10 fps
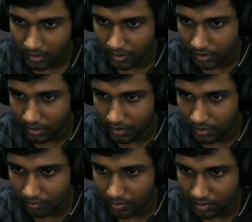Then
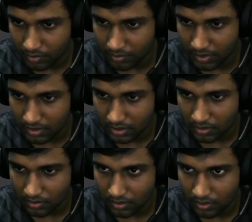principal
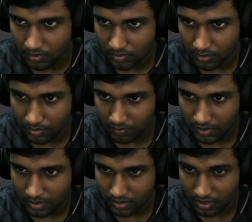
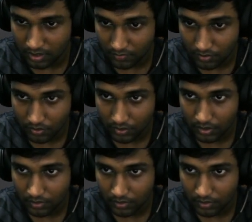BSDF node,